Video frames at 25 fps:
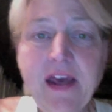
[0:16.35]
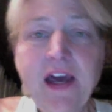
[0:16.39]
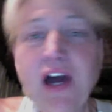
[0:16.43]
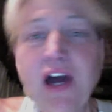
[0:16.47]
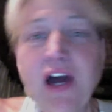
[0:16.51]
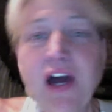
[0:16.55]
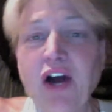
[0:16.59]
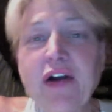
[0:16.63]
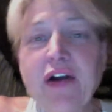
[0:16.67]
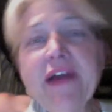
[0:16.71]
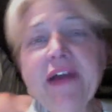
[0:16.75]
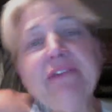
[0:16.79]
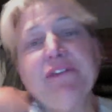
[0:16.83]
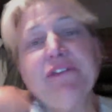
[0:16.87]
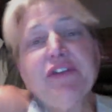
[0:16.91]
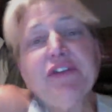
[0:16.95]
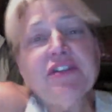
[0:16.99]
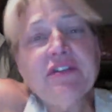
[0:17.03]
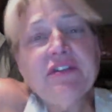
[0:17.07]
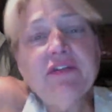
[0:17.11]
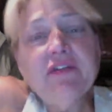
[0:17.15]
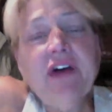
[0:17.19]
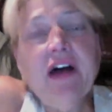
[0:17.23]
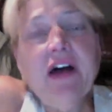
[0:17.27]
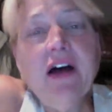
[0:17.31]
Okay,
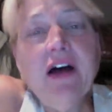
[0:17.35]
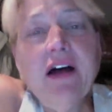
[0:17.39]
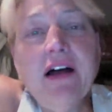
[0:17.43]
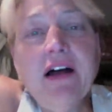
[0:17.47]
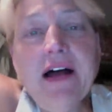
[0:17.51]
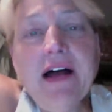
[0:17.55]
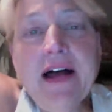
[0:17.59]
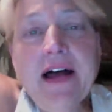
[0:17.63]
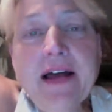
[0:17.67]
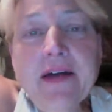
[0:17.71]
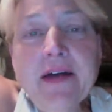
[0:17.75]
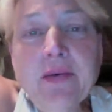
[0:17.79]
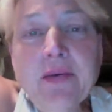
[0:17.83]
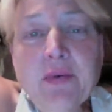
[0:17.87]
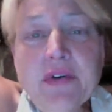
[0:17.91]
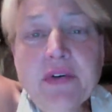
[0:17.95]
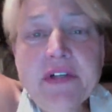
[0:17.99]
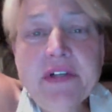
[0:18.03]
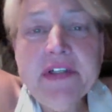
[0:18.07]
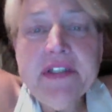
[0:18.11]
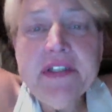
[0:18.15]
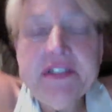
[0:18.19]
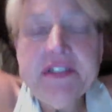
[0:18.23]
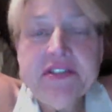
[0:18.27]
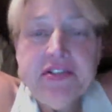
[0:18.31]
first of all, I
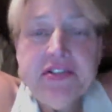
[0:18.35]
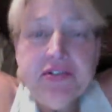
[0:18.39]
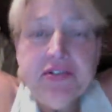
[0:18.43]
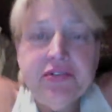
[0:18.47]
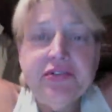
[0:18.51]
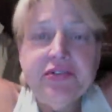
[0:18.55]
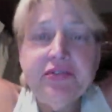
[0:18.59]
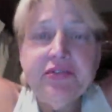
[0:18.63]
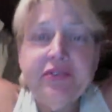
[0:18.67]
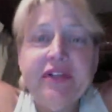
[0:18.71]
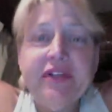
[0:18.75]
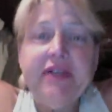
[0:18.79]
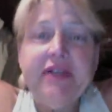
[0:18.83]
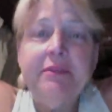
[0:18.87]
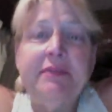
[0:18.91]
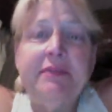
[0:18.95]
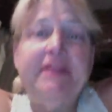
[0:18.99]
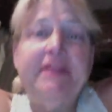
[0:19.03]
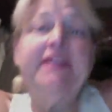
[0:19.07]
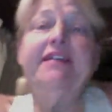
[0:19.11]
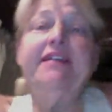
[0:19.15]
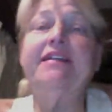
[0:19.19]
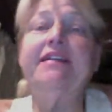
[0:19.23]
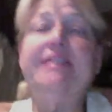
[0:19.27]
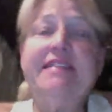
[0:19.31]
want to
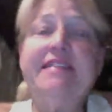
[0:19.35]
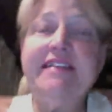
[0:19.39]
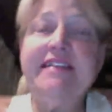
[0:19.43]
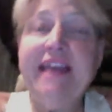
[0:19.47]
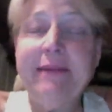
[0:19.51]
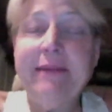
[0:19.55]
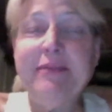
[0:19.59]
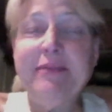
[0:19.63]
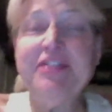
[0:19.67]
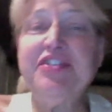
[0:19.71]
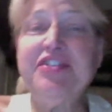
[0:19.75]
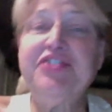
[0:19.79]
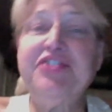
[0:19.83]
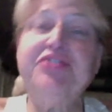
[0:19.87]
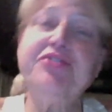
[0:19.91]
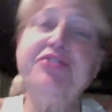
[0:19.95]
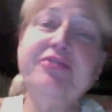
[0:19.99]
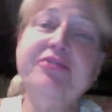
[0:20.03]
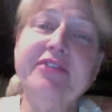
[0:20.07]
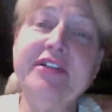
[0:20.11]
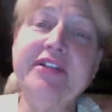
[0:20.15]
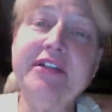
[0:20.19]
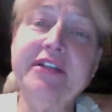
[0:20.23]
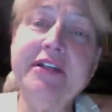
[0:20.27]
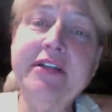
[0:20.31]
commend Sammy's
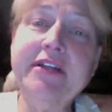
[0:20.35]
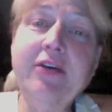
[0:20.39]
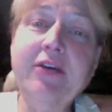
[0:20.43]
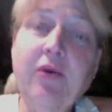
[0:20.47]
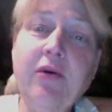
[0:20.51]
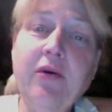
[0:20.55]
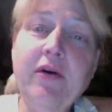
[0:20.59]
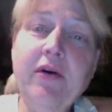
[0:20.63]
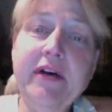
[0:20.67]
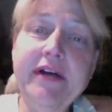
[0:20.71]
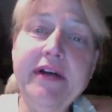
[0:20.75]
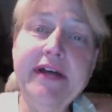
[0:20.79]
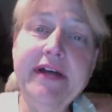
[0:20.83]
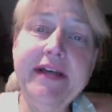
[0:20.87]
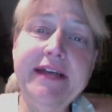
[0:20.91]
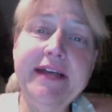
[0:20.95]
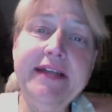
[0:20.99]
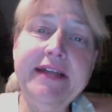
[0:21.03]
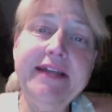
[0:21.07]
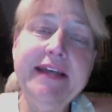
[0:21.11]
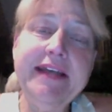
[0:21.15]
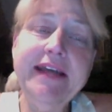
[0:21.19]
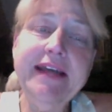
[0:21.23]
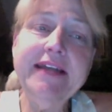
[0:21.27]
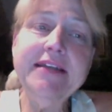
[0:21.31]
student
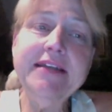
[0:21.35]
on the